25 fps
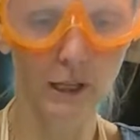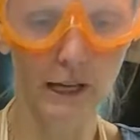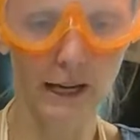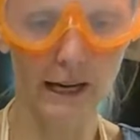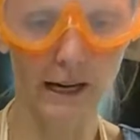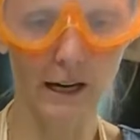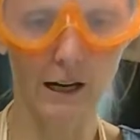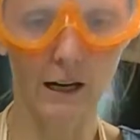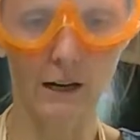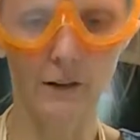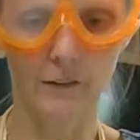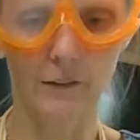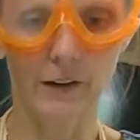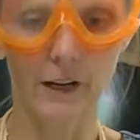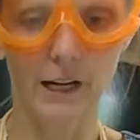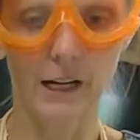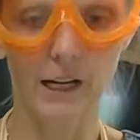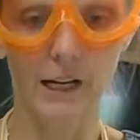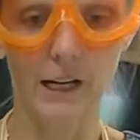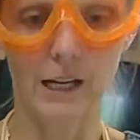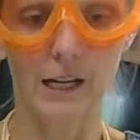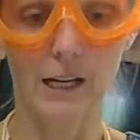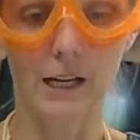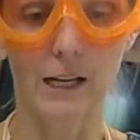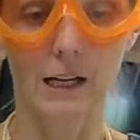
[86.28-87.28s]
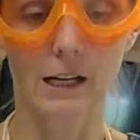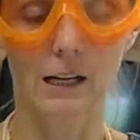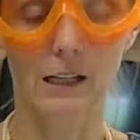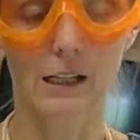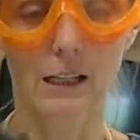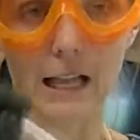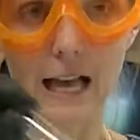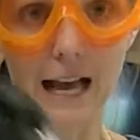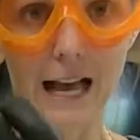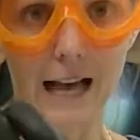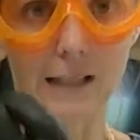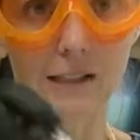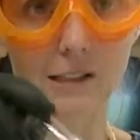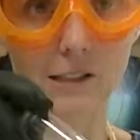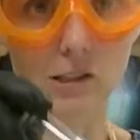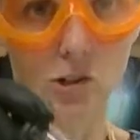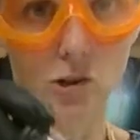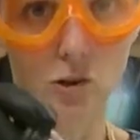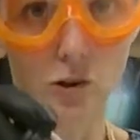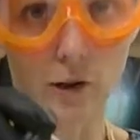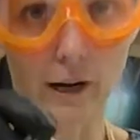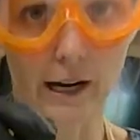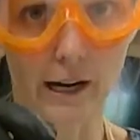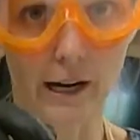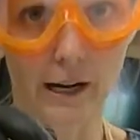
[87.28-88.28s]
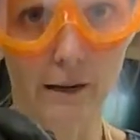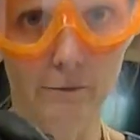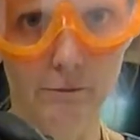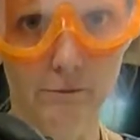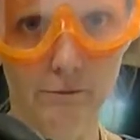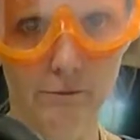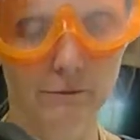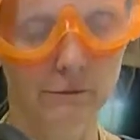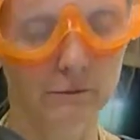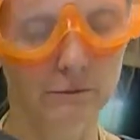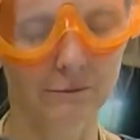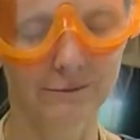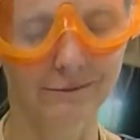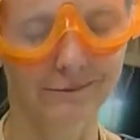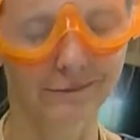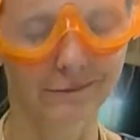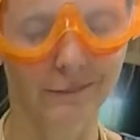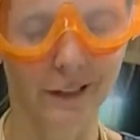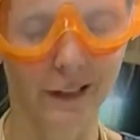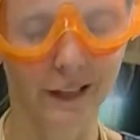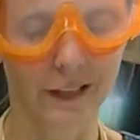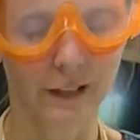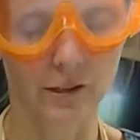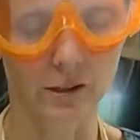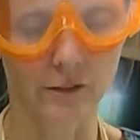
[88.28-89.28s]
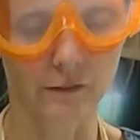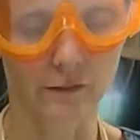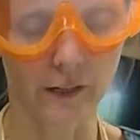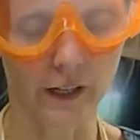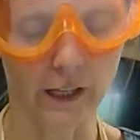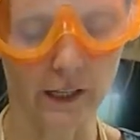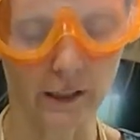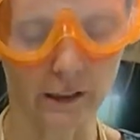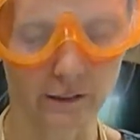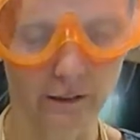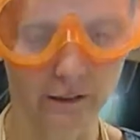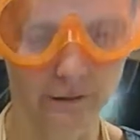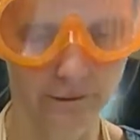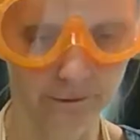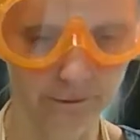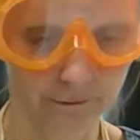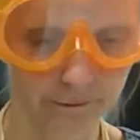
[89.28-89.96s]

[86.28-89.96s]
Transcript: have a glass dram. It's a vial.